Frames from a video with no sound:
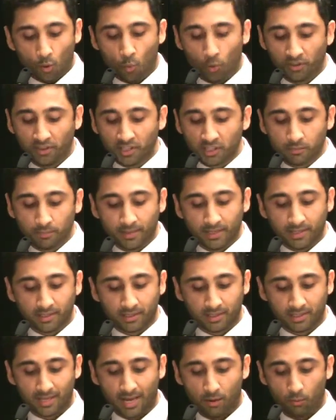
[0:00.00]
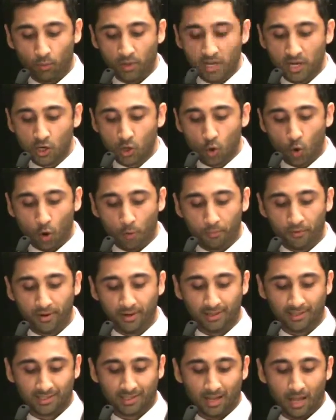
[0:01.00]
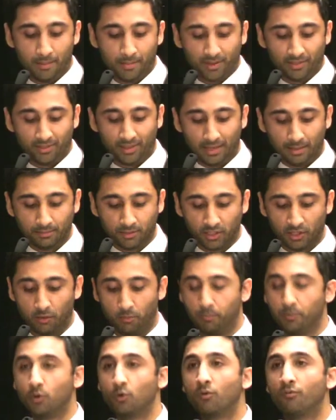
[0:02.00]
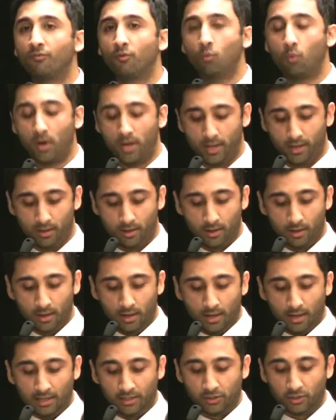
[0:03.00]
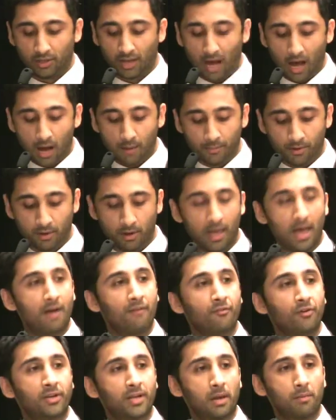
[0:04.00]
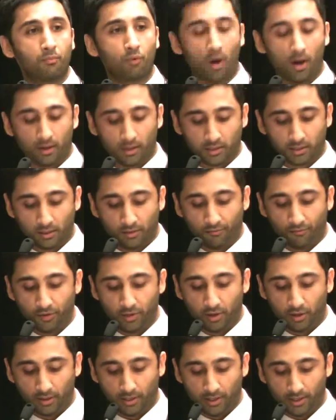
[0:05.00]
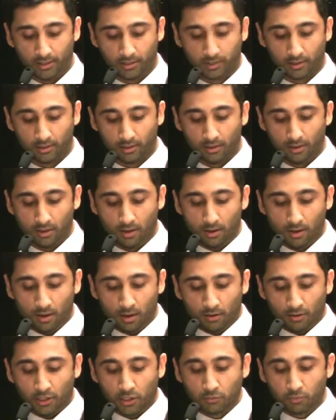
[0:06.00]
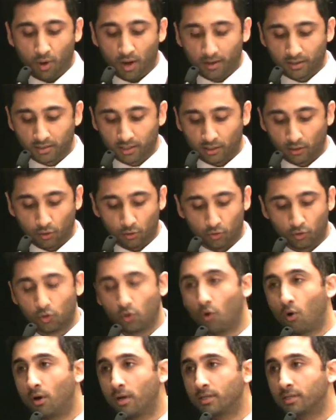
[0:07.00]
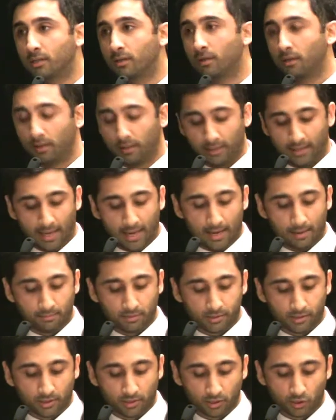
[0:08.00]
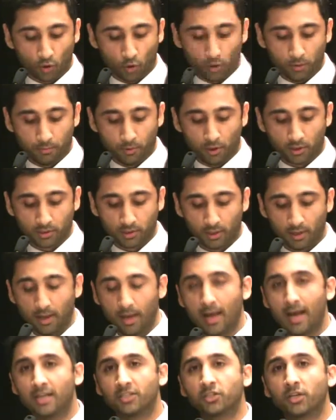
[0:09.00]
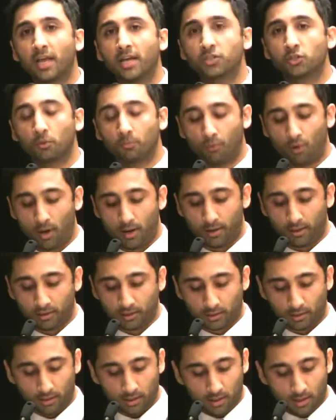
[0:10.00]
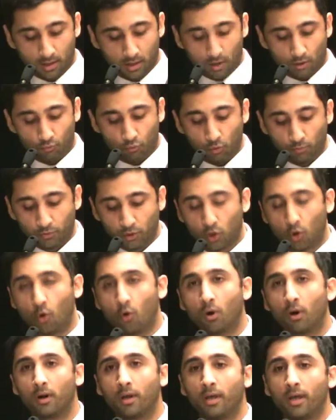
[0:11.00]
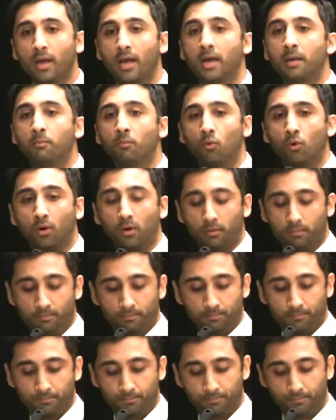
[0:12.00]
What this means is that we incorporate Islamic themes in a beautiful way into common, everyday products for young kids. These products include toys, games, storybooks, educational products, room decor, and more.